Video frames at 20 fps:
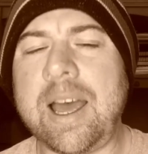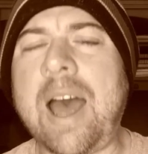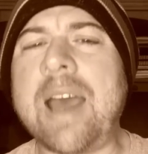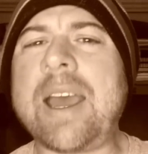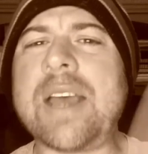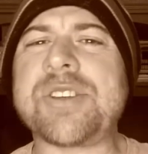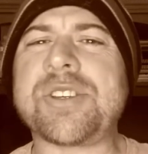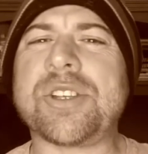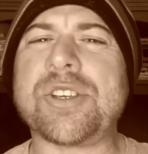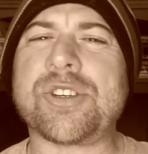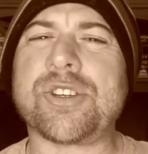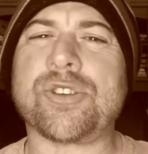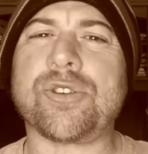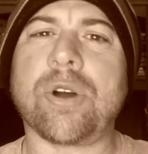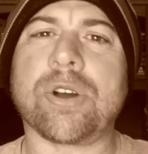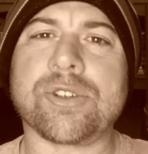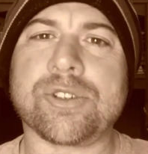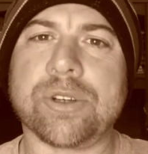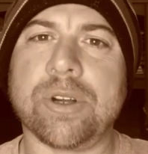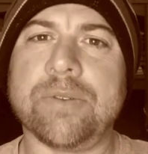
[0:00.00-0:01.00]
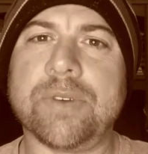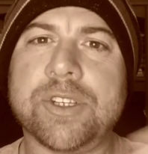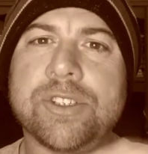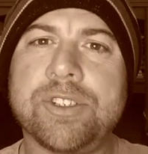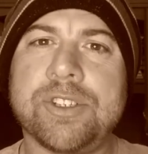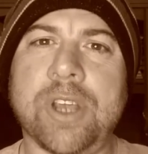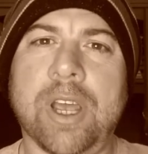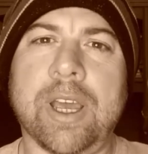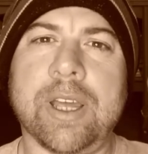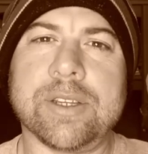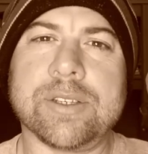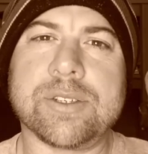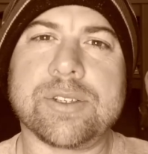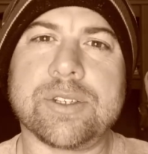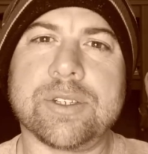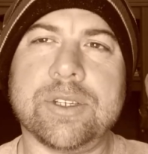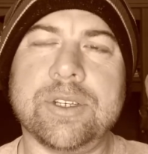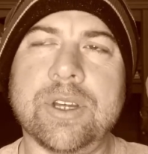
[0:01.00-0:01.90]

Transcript: I guess the structure of it changed.